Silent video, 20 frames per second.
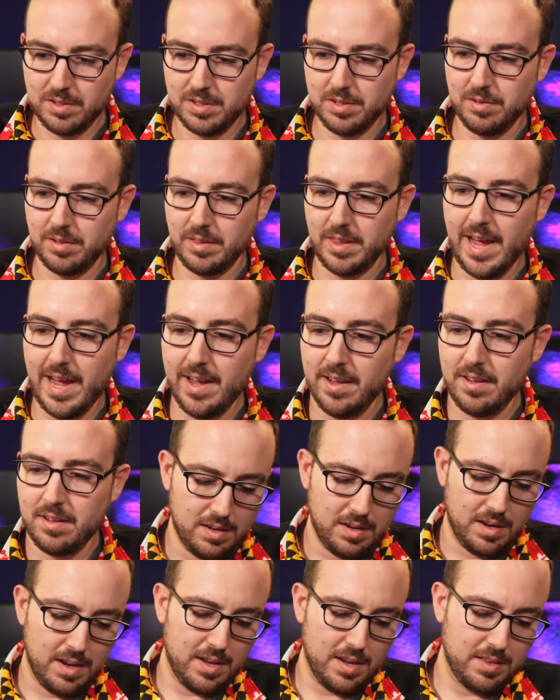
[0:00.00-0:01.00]
doing that.
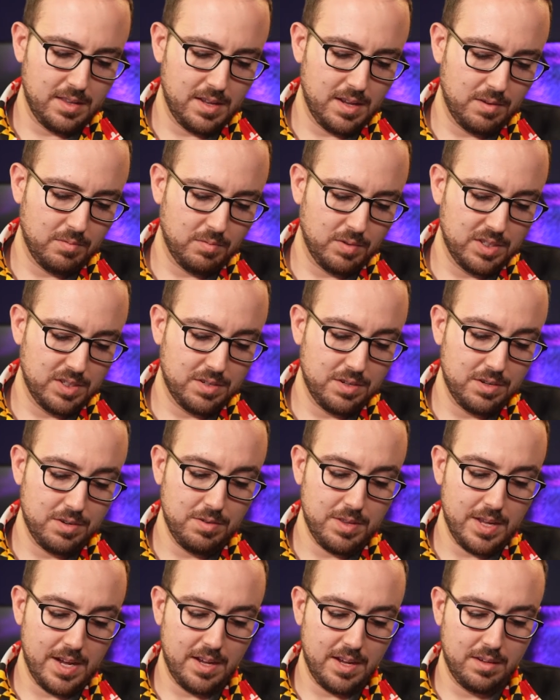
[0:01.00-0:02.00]
And then once you do
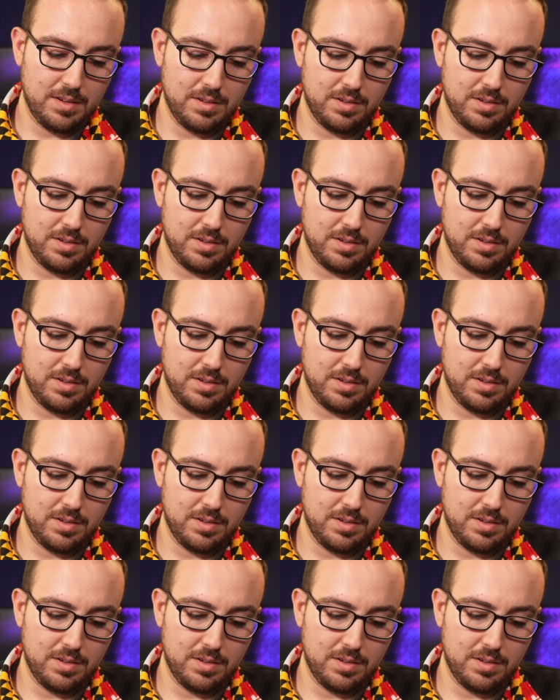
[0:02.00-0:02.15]
that,